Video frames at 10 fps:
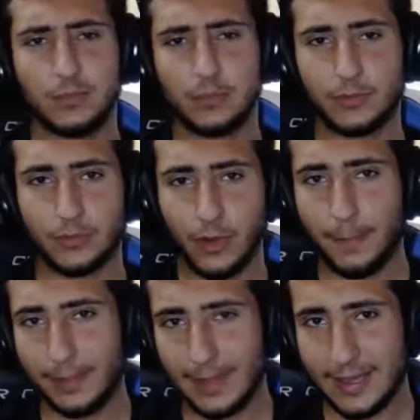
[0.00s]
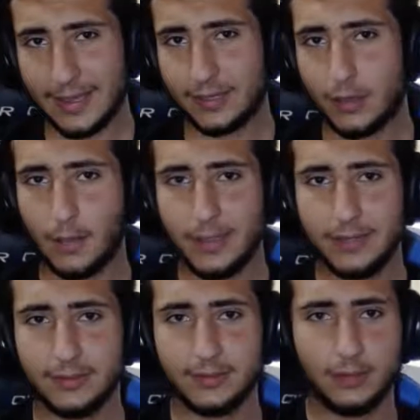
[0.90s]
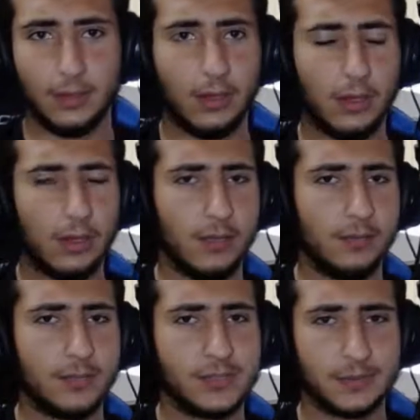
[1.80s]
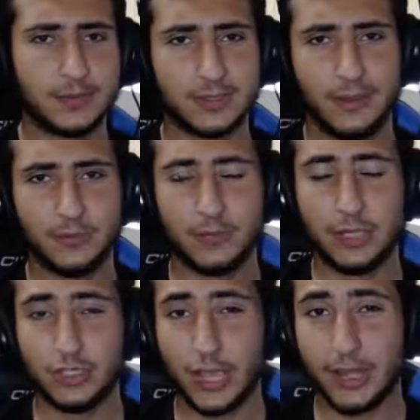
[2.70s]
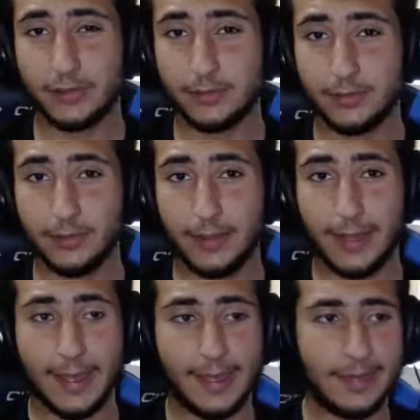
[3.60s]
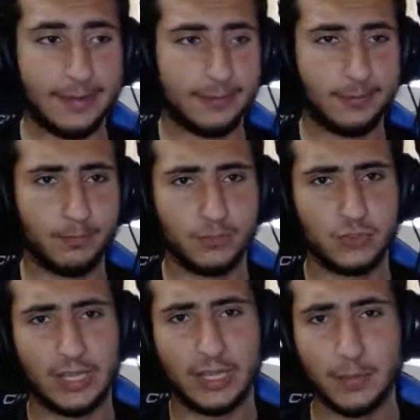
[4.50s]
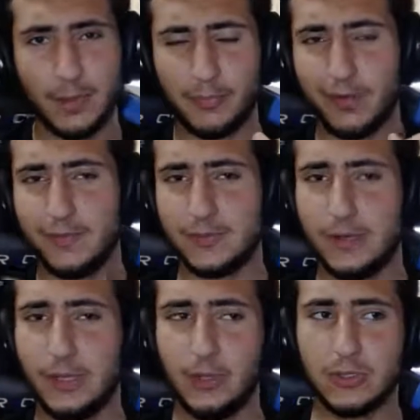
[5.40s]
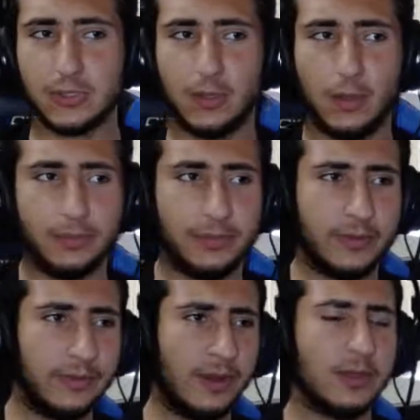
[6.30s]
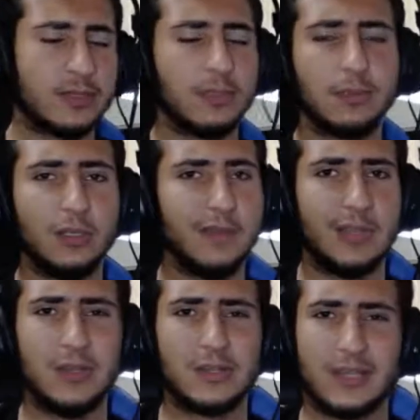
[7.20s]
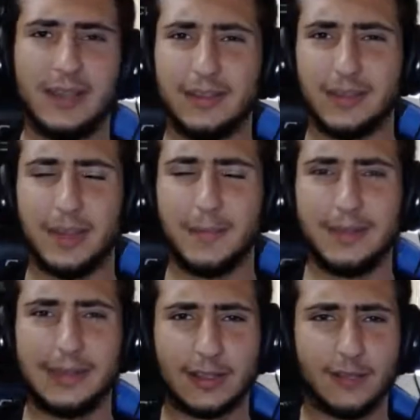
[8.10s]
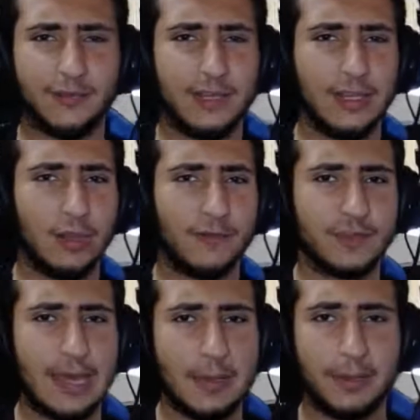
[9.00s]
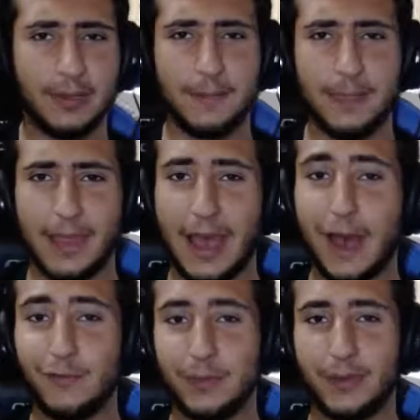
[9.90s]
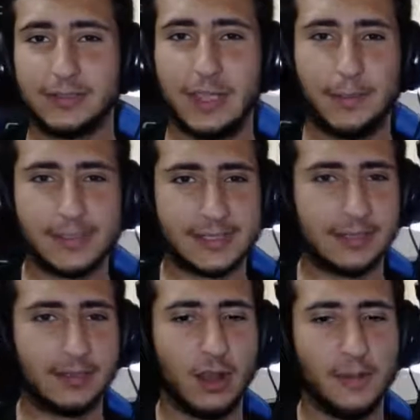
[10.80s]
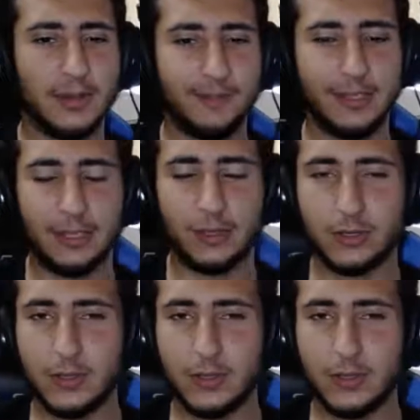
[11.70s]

Drop a like, comment, subscribe to my channel, and check out my previous videos. There are some good videos. I made a video of Kepa, how we bought Kepa. It's a comedy video.